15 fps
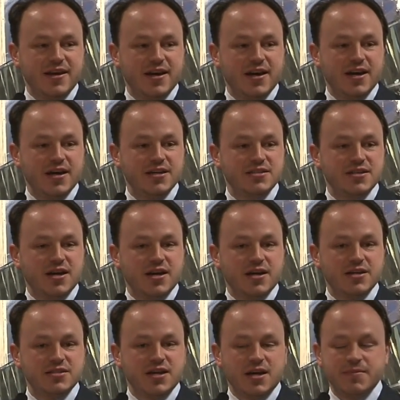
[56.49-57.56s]
Uh, it's
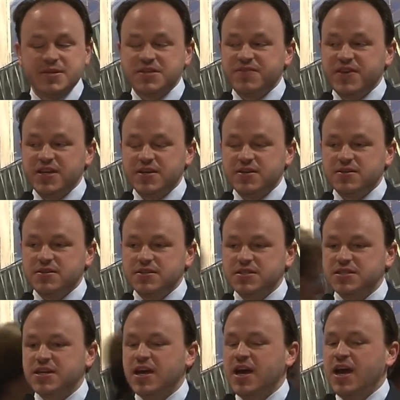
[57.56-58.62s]
on autonomous
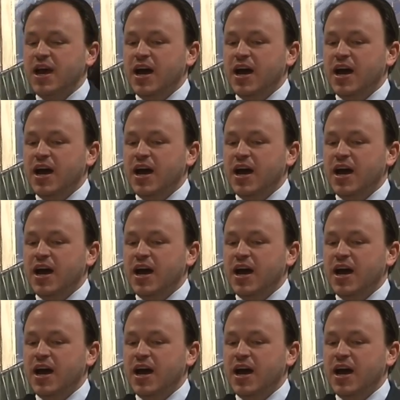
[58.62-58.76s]
vehicles,